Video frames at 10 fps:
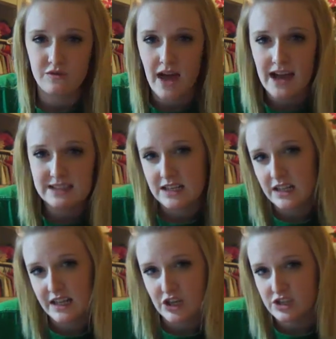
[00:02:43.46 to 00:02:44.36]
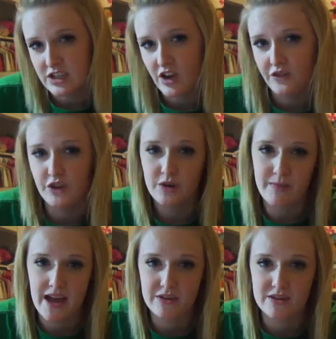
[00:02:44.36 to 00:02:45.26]
acting like yourself, your
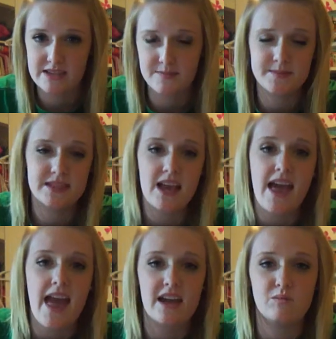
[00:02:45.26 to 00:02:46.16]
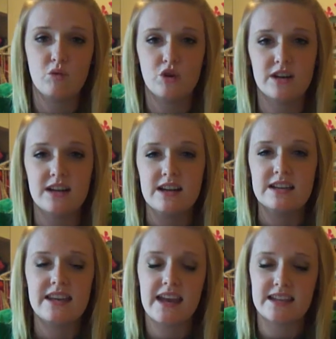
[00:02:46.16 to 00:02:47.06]
mannerisms, and more
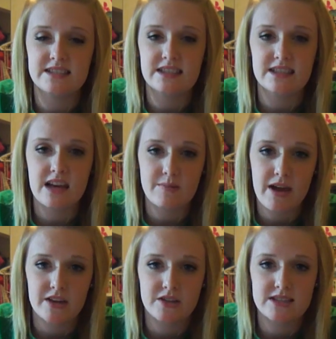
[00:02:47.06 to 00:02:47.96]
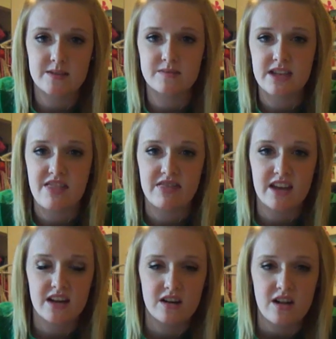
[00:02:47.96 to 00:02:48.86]
get into their mannerisms and
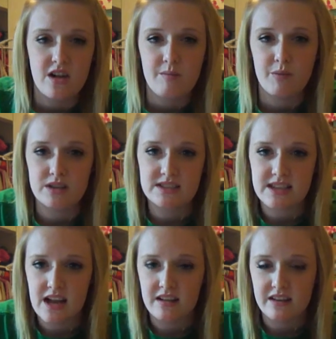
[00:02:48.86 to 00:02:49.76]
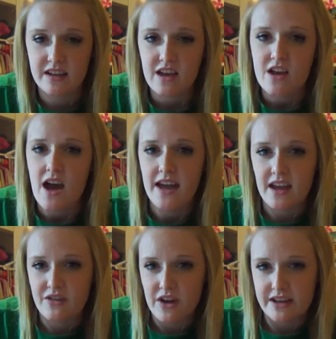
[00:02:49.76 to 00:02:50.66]
their personality.
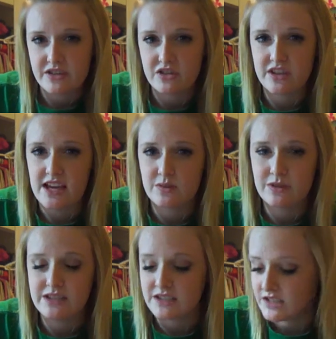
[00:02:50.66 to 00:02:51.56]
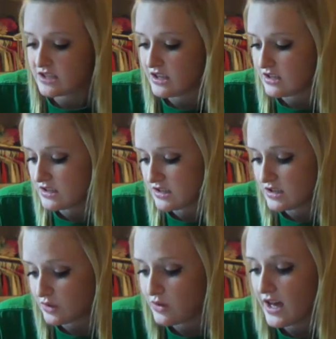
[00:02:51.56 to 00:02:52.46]
Another exercise we did to
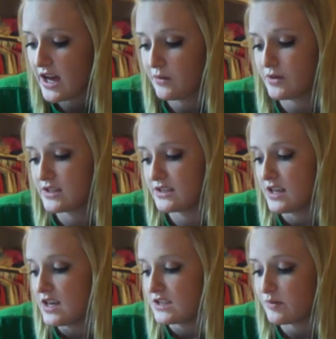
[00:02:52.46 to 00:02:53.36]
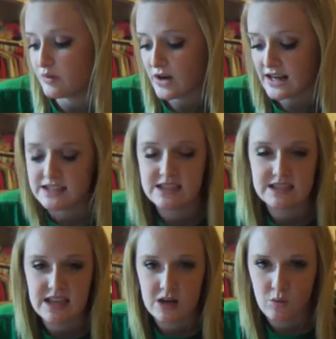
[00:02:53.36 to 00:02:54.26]
do that was to practice
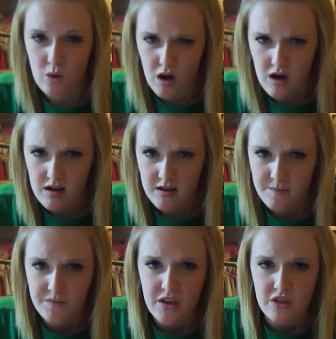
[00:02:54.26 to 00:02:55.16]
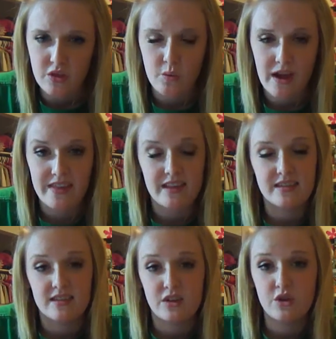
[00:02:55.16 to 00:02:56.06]
their walk, the way
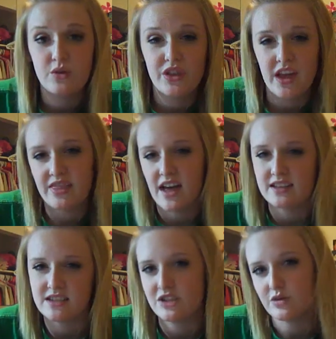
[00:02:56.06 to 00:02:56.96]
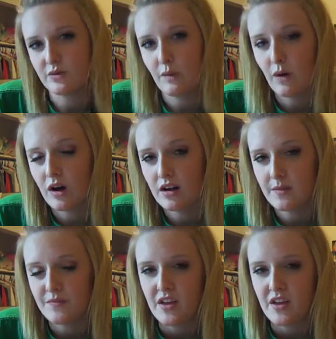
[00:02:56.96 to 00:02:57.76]
that you think that teacher would walk.